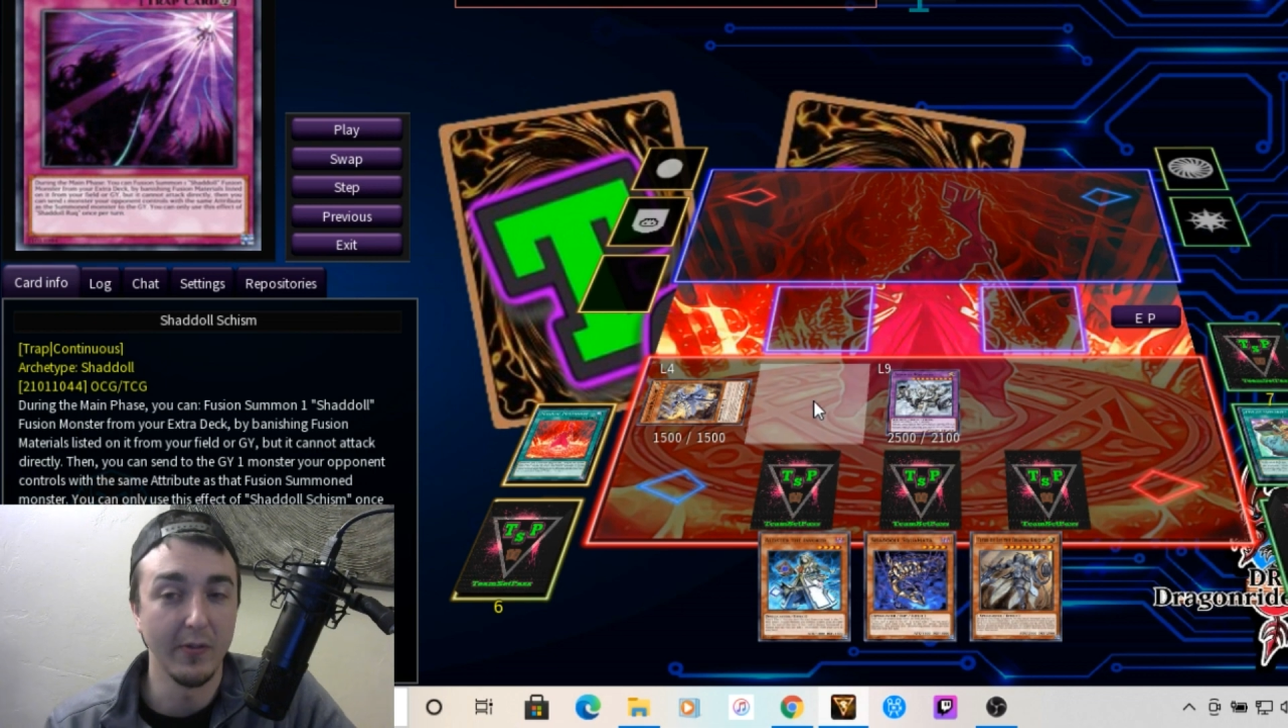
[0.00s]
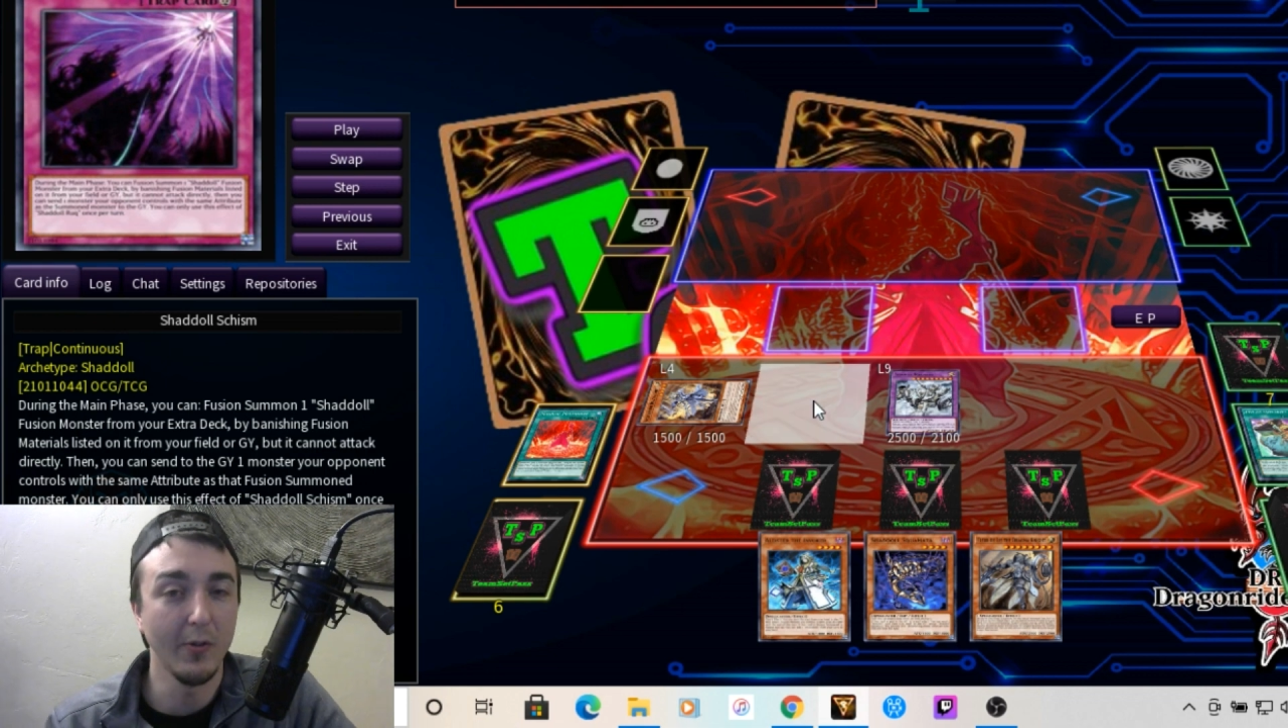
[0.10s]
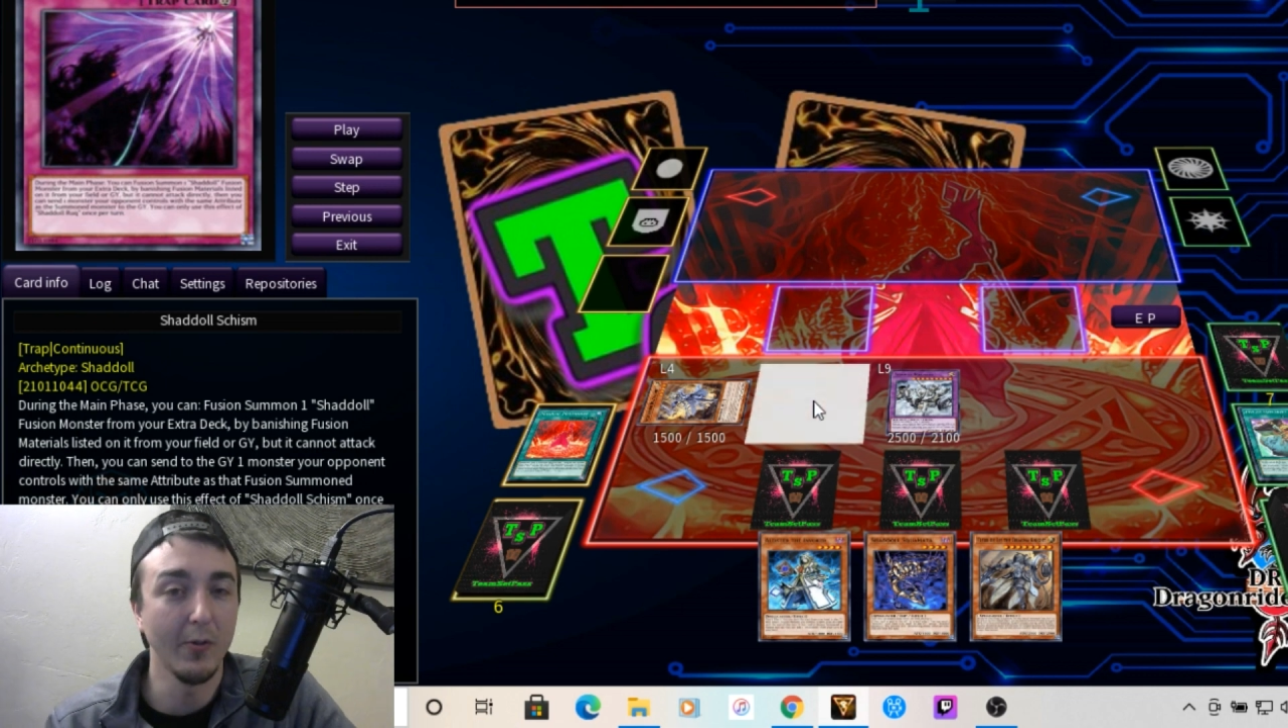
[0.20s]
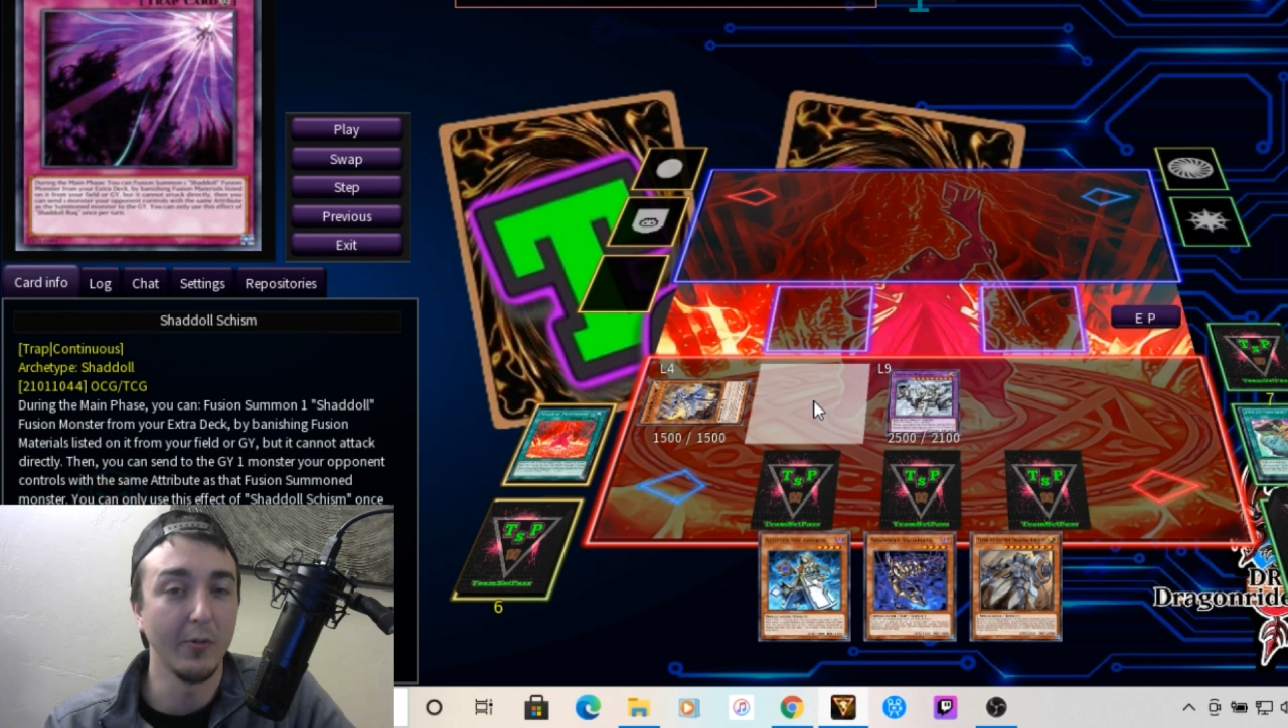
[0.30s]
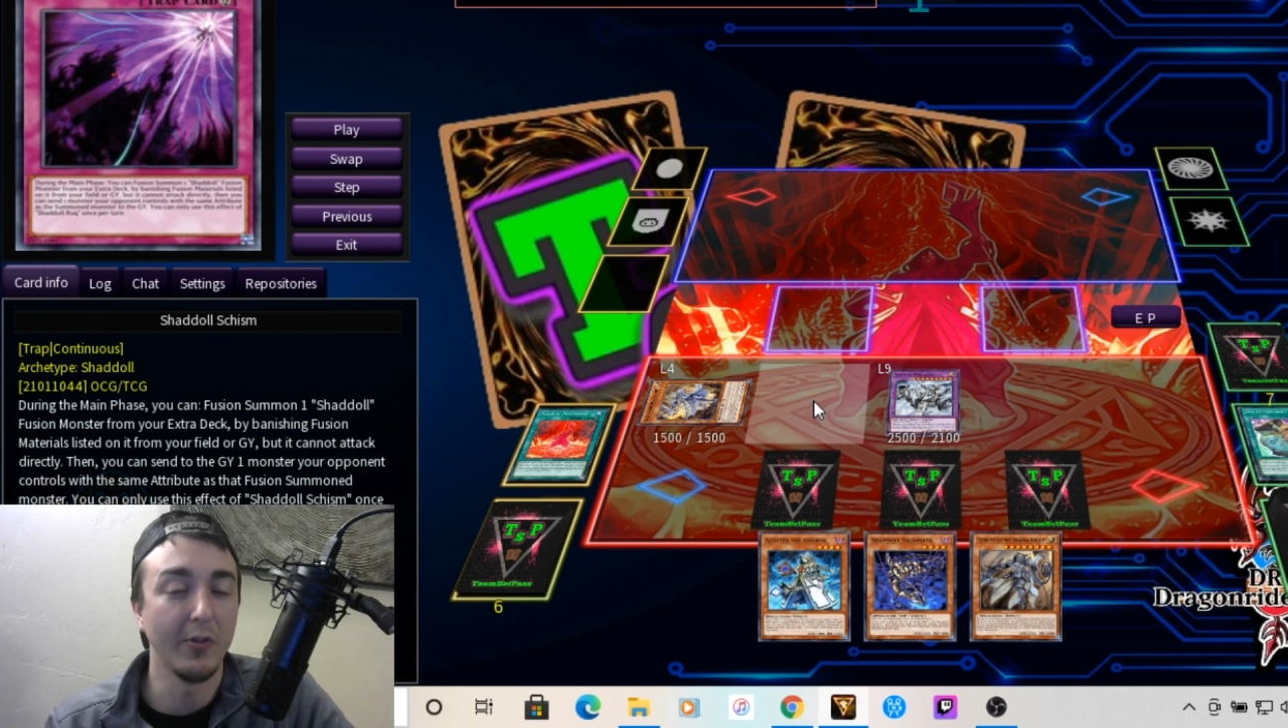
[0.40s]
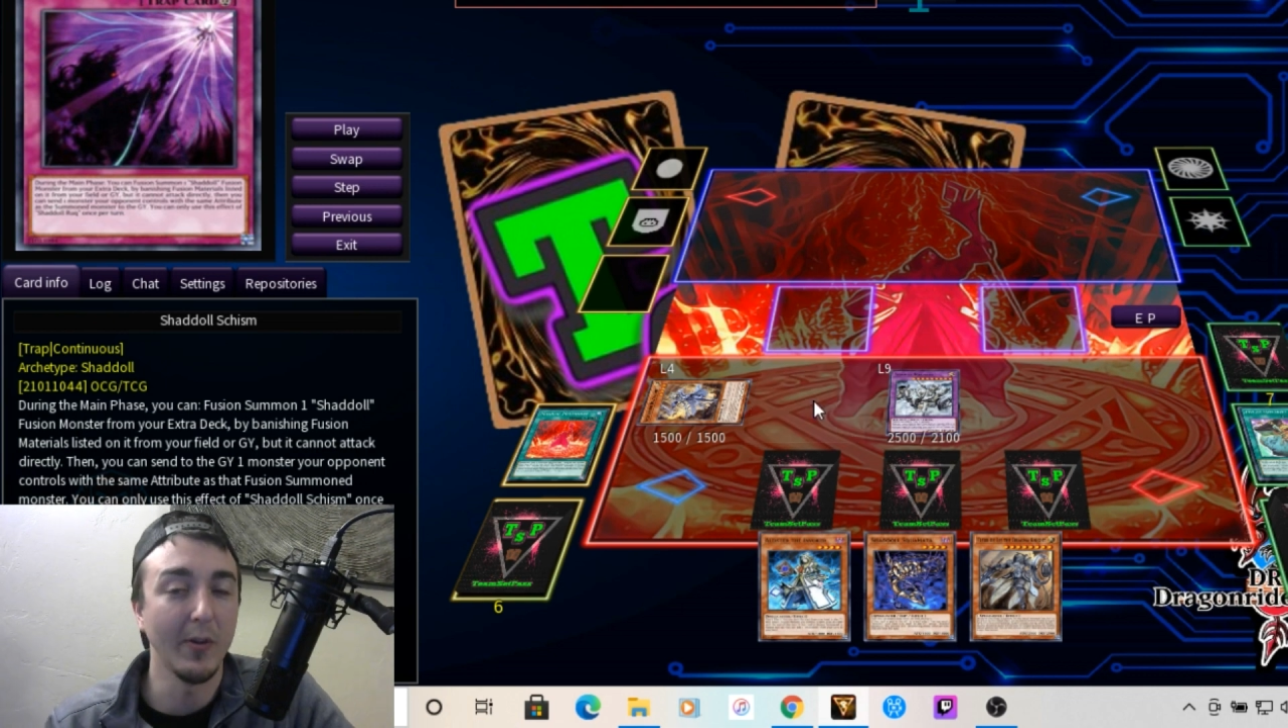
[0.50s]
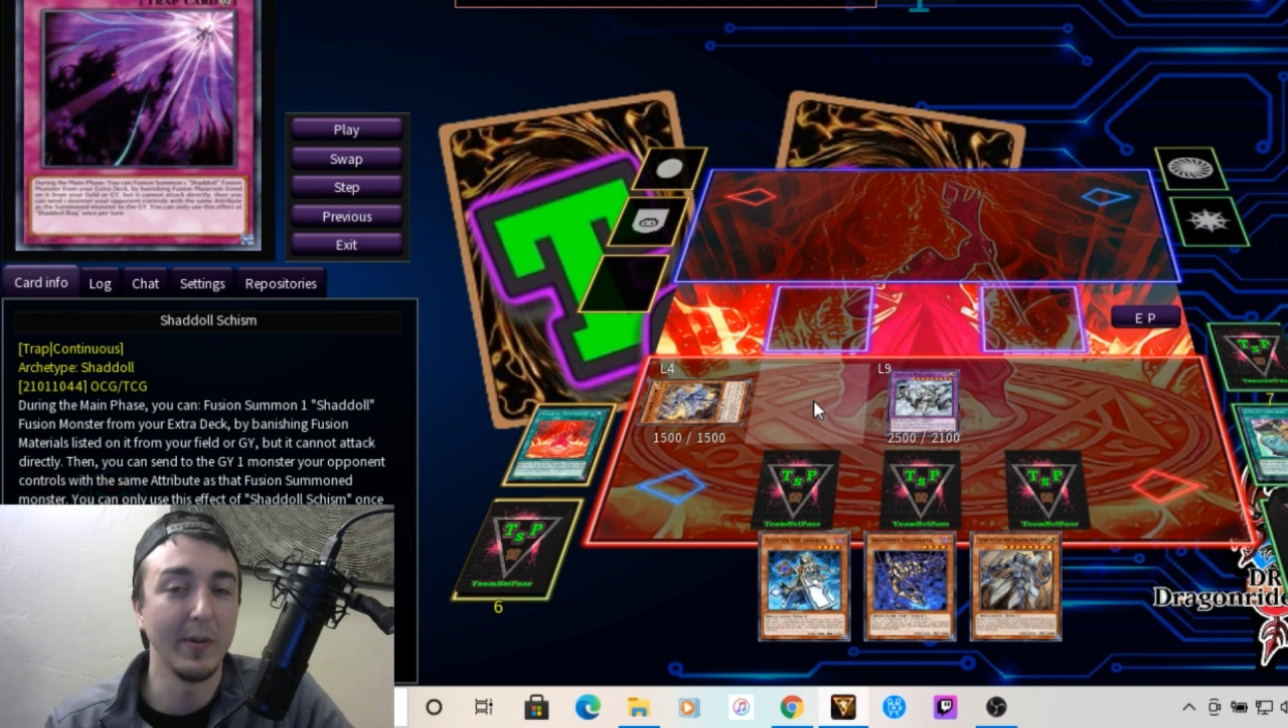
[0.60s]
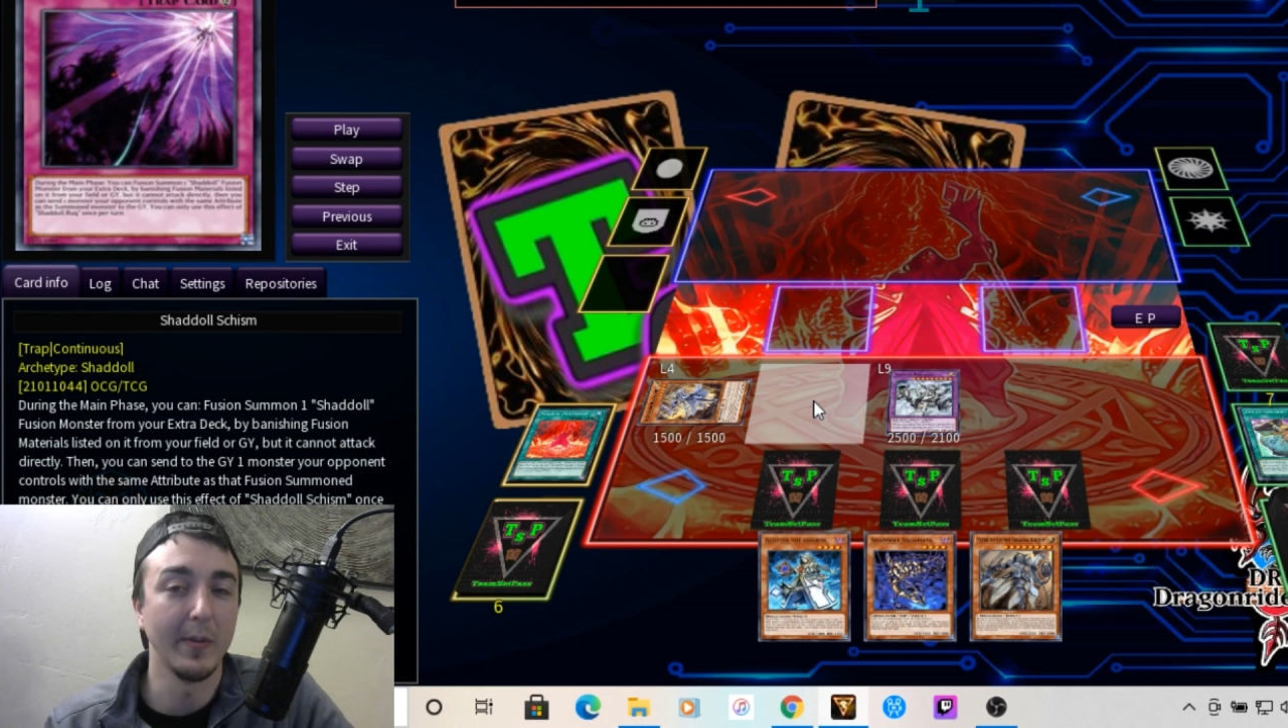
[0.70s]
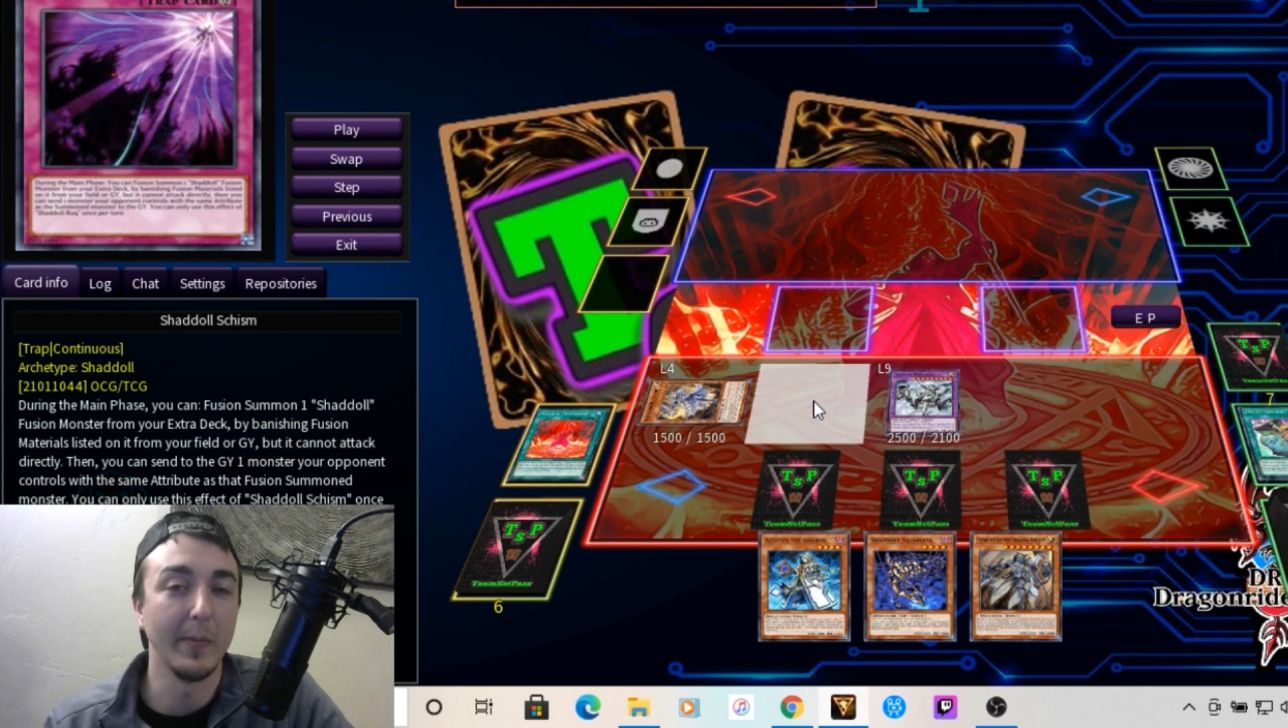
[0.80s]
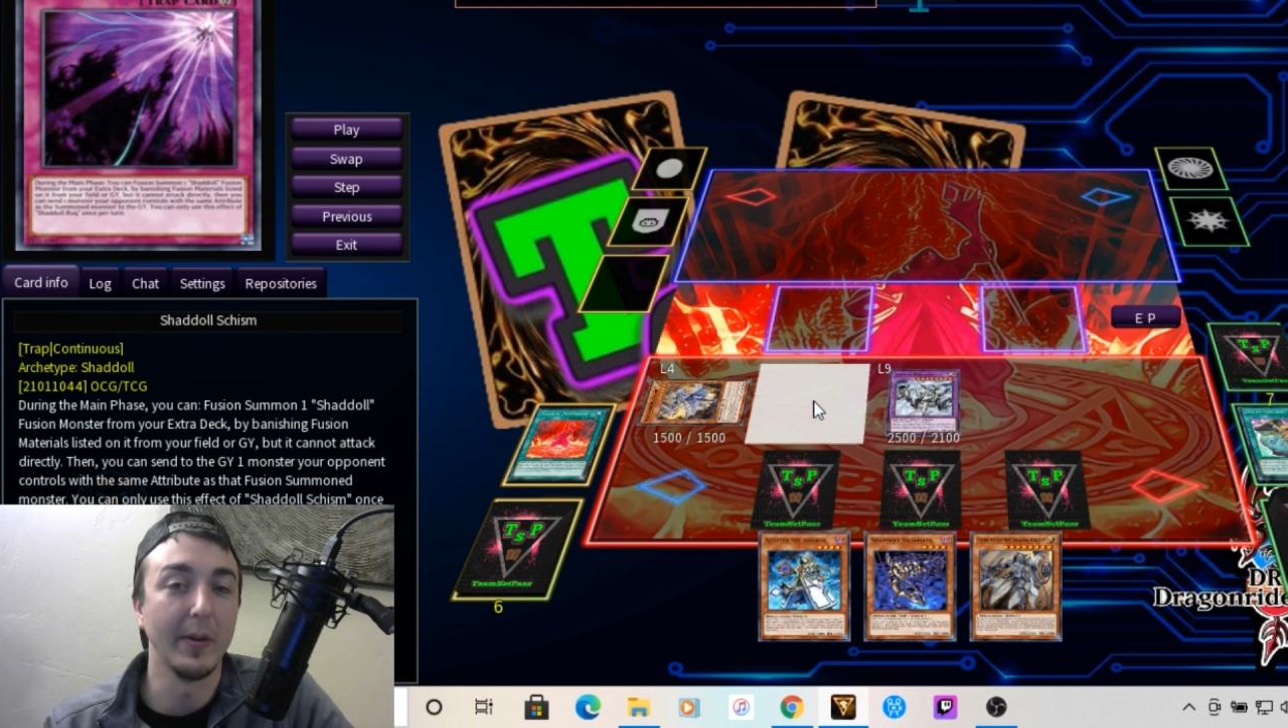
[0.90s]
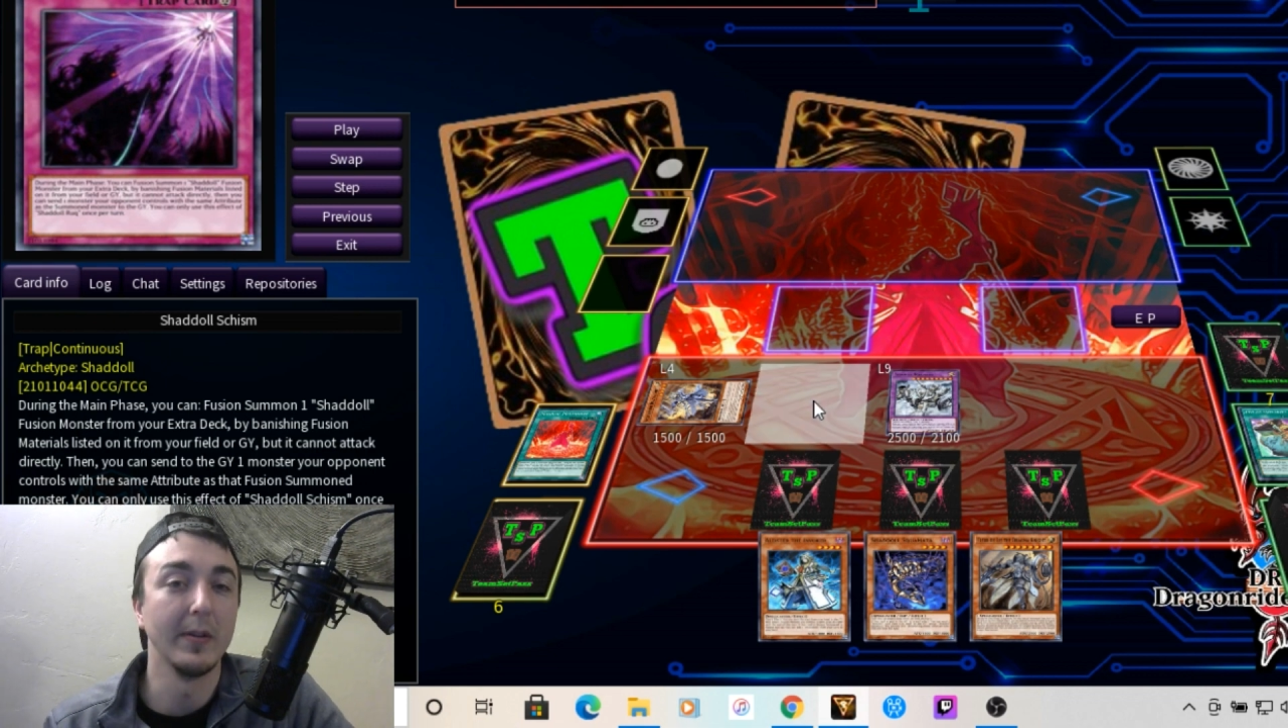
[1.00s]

oh, Summon Limit.